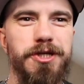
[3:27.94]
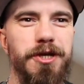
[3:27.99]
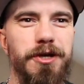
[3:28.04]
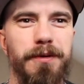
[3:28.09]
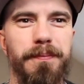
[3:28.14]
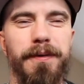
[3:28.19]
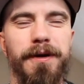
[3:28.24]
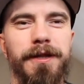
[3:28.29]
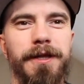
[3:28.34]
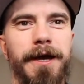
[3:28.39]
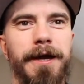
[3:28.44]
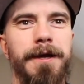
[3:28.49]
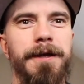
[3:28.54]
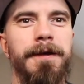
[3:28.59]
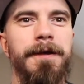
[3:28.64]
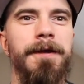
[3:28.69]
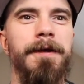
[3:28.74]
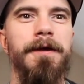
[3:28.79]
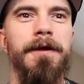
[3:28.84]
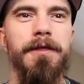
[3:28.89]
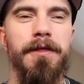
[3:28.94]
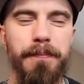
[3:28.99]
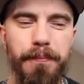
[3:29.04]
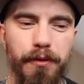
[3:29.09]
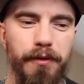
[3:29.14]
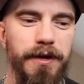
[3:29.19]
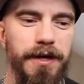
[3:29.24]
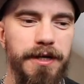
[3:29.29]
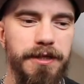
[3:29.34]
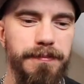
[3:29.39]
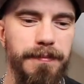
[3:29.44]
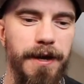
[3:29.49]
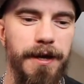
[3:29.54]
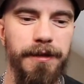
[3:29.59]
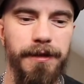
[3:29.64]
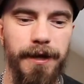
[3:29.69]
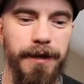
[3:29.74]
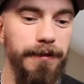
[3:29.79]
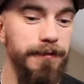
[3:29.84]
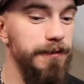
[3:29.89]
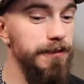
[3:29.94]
here, but the point is, man,